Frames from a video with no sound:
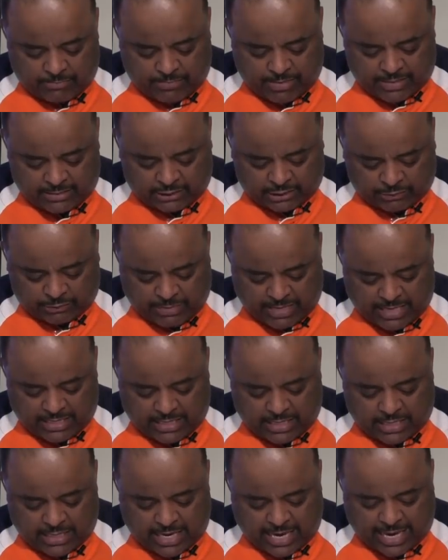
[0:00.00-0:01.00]
been
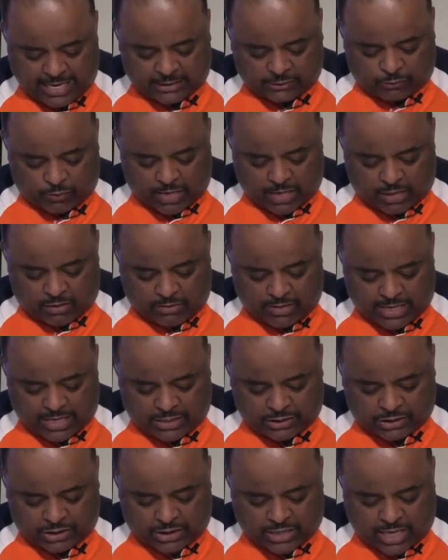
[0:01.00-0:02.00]
spent as well
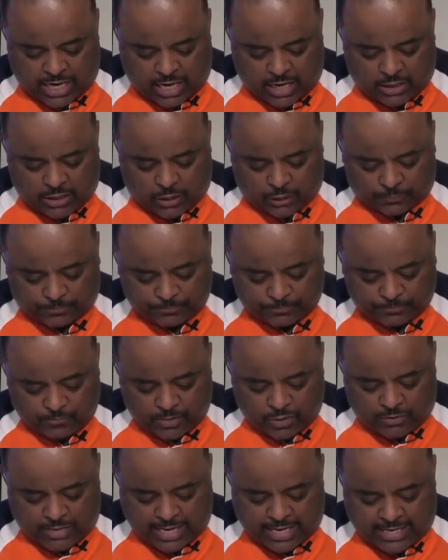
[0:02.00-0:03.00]
in Chicago.
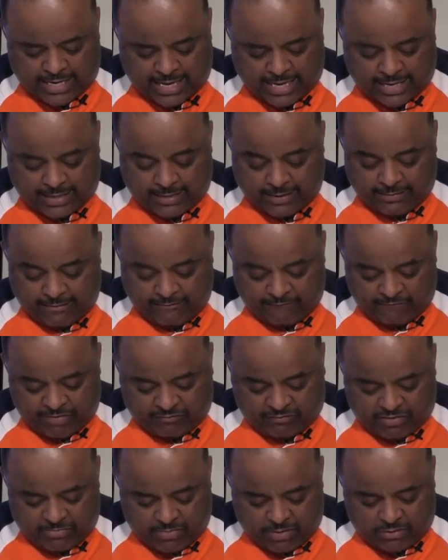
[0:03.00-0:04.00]
Okay, again,
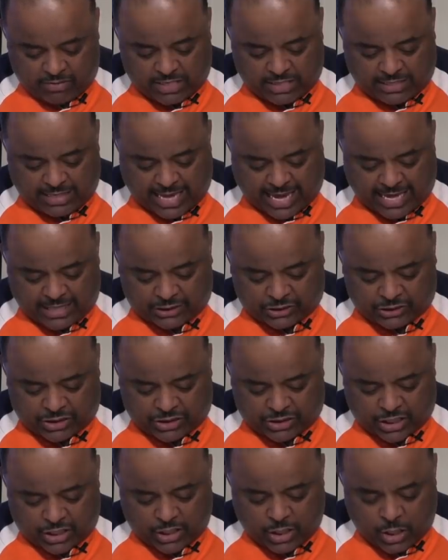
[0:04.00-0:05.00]
$50 million last
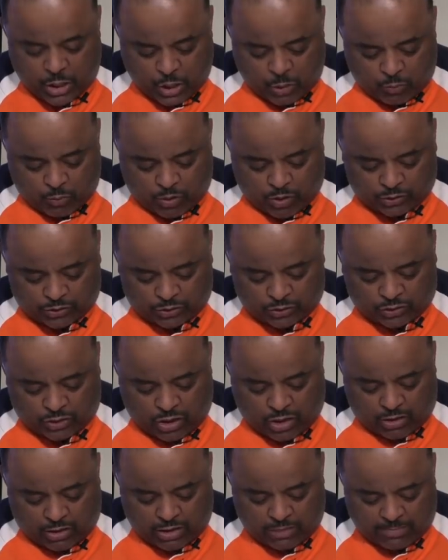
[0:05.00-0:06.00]
year. We're also
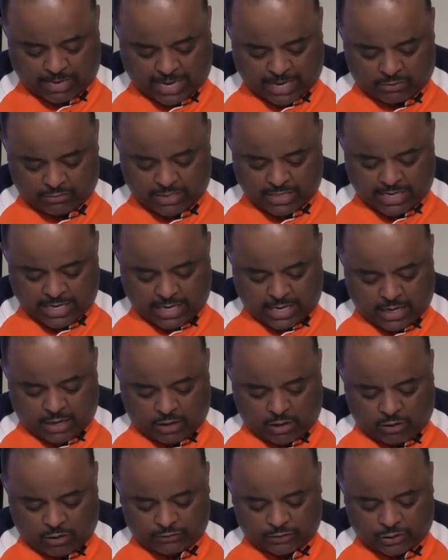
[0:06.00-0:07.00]
talking about
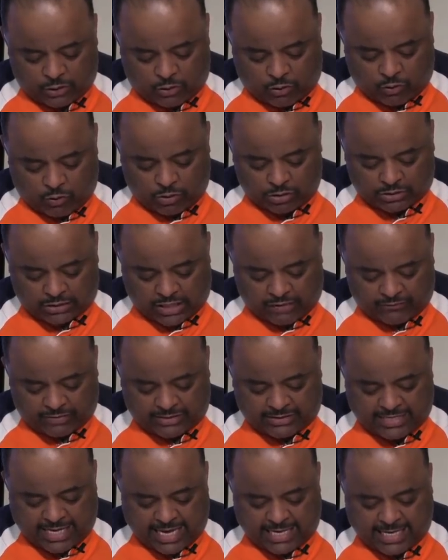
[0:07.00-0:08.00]
over the course of
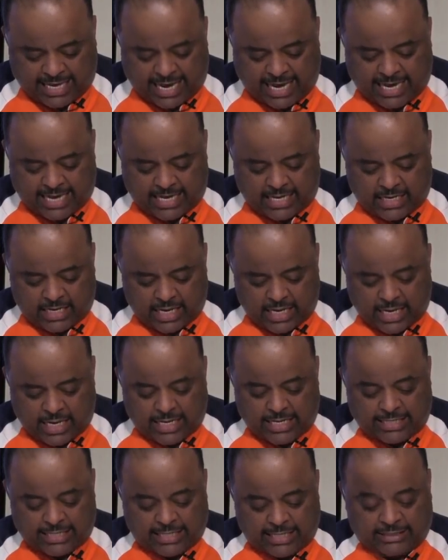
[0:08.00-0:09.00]
a decade,
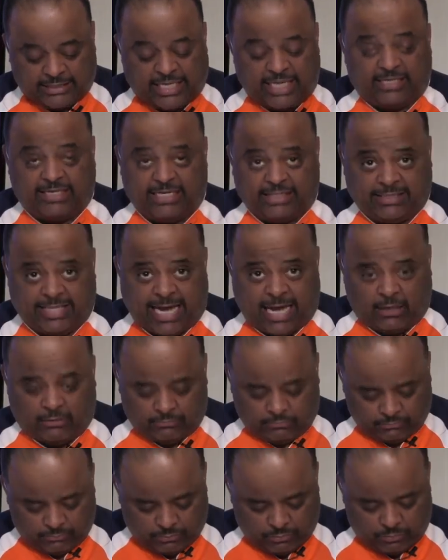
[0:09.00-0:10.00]
check this out,
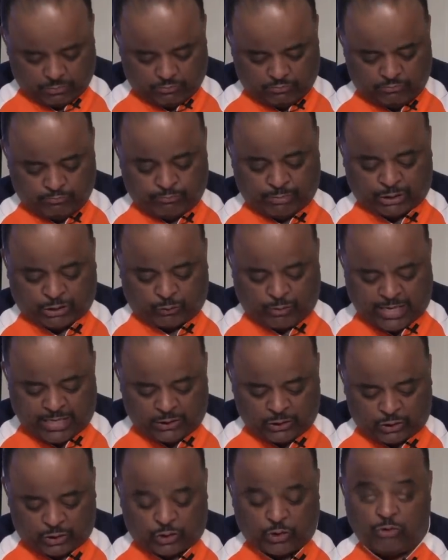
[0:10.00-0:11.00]

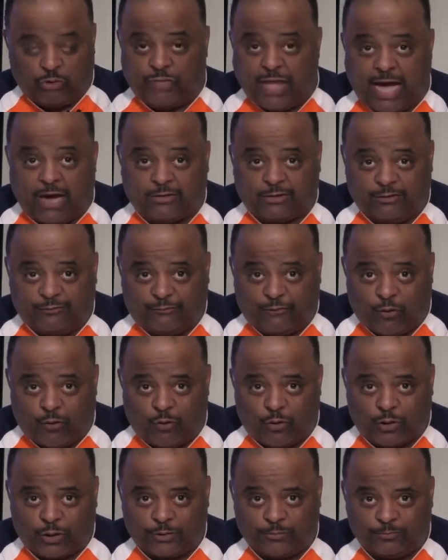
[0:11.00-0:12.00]
between
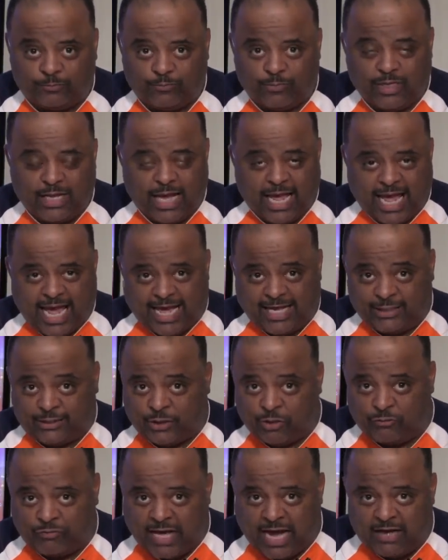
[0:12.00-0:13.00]
2004 and
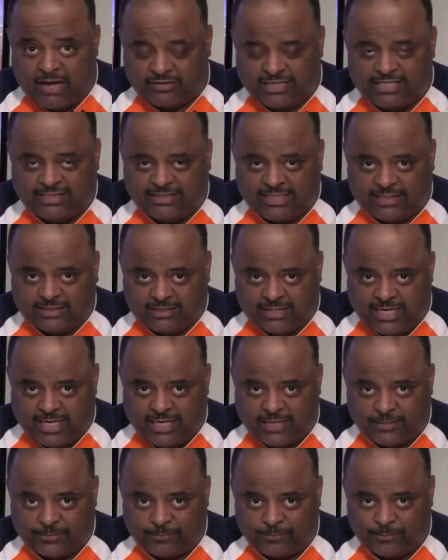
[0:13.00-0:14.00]

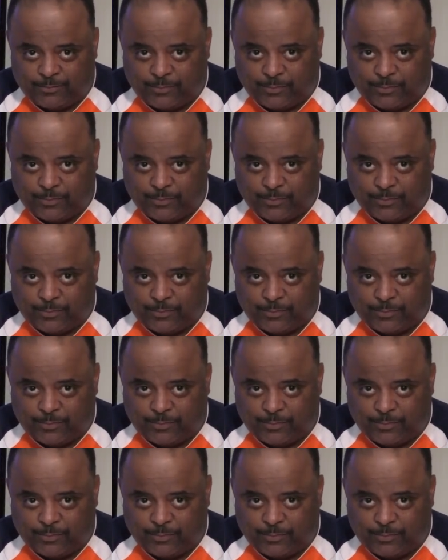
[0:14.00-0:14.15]
2016,